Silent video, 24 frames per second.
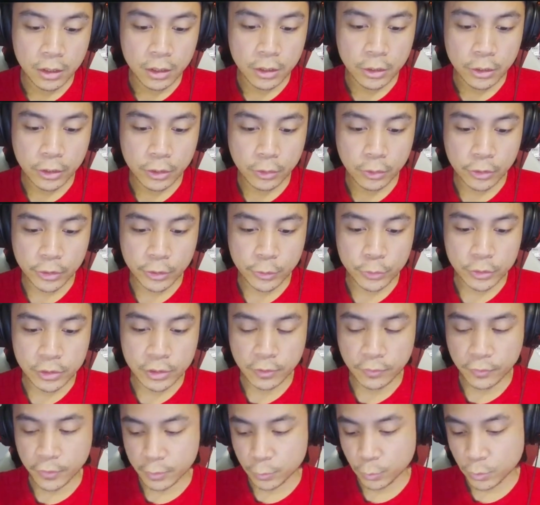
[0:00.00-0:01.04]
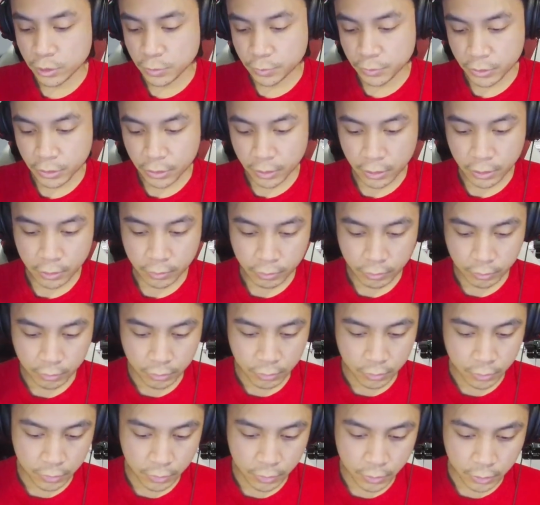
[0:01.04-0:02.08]
You can only use the effect once per turn.
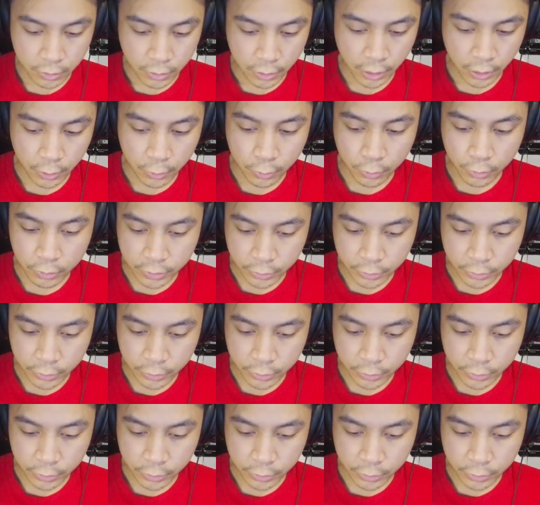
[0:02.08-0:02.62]
Okay, cool.